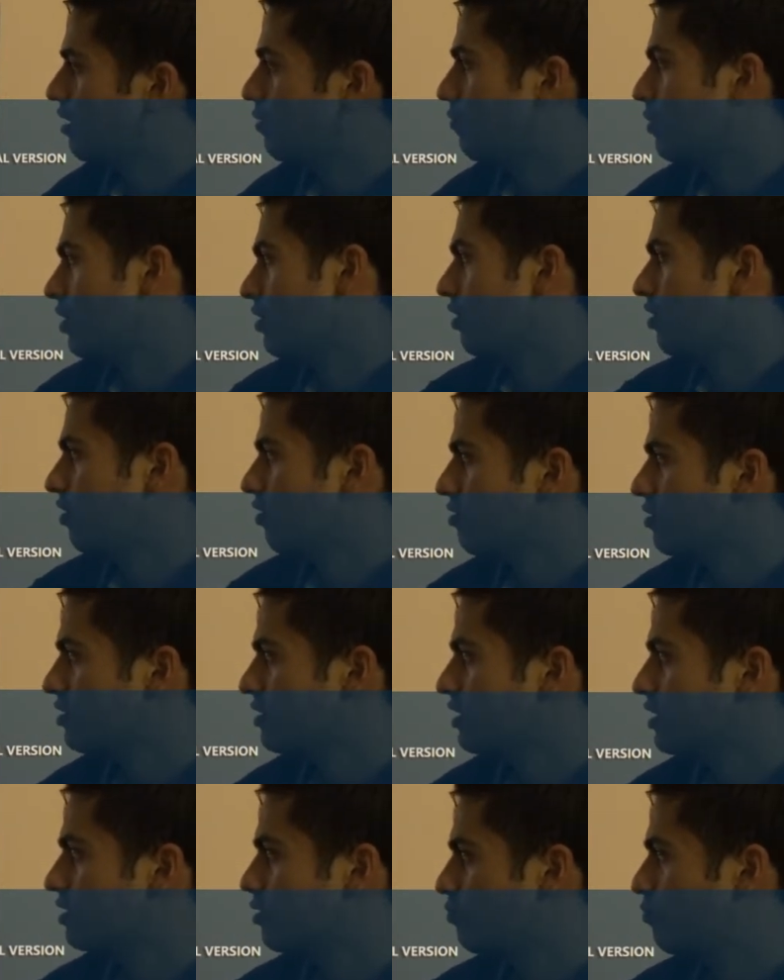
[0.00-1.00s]
about
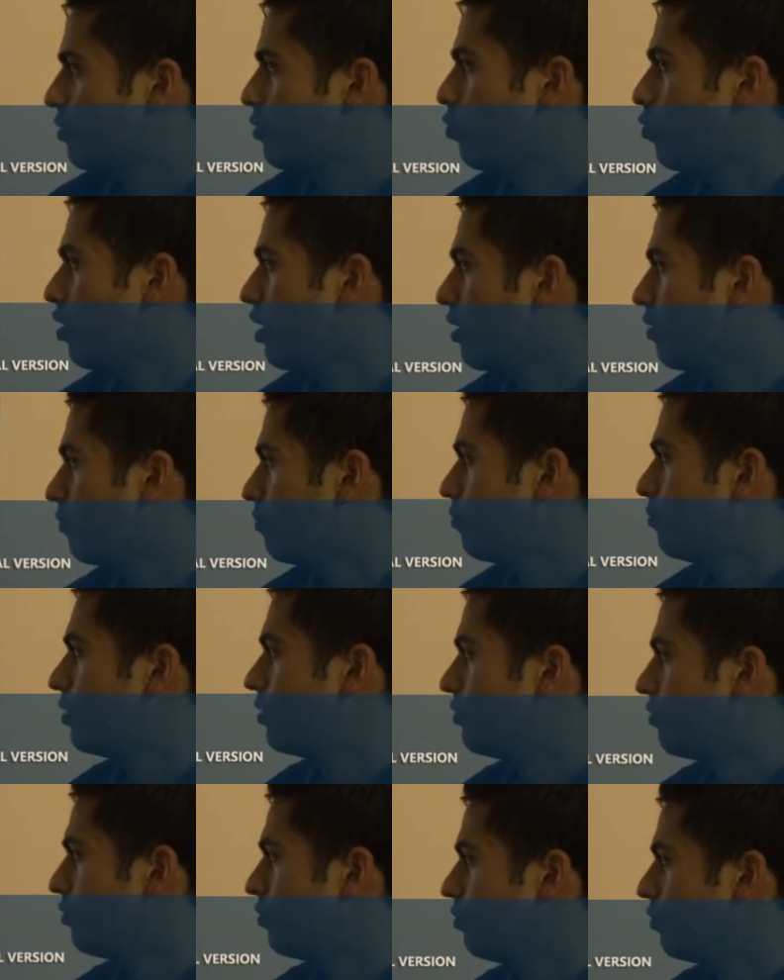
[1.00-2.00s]
36P1,
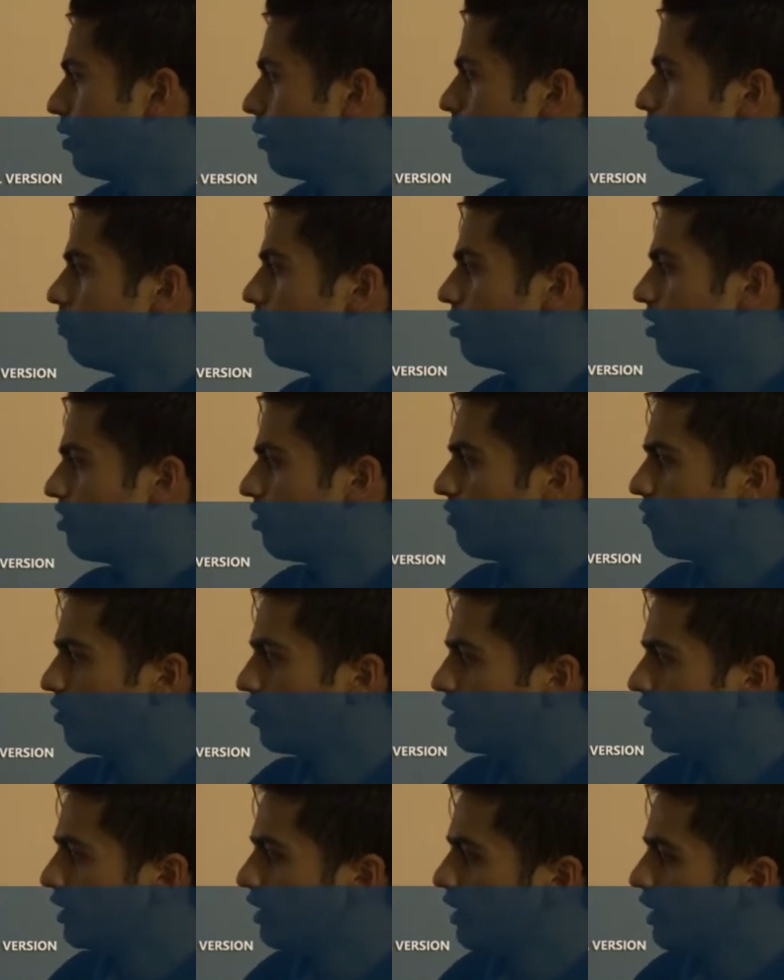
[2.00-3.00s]
P2, and
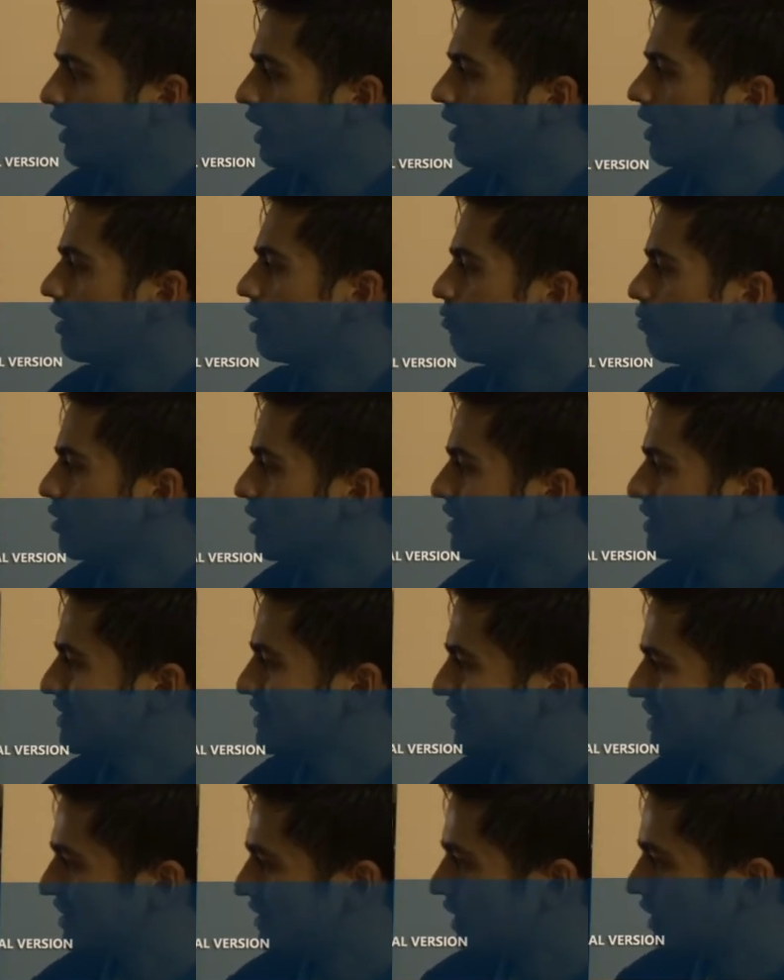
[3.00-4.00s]
P3. And here we can
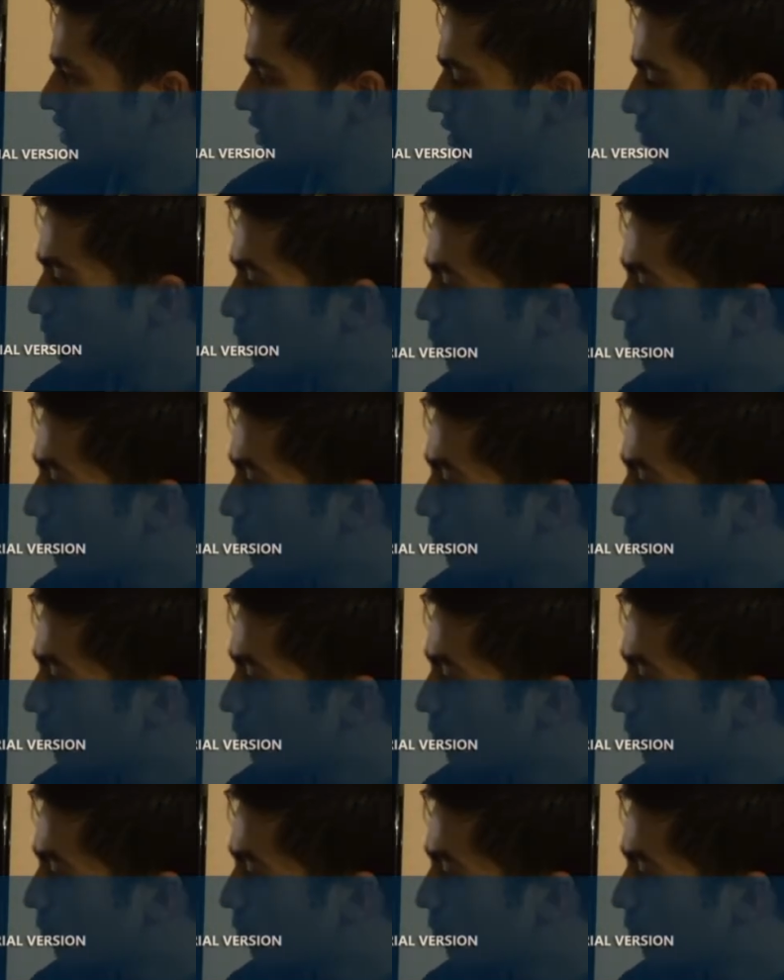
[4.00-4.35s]
see that the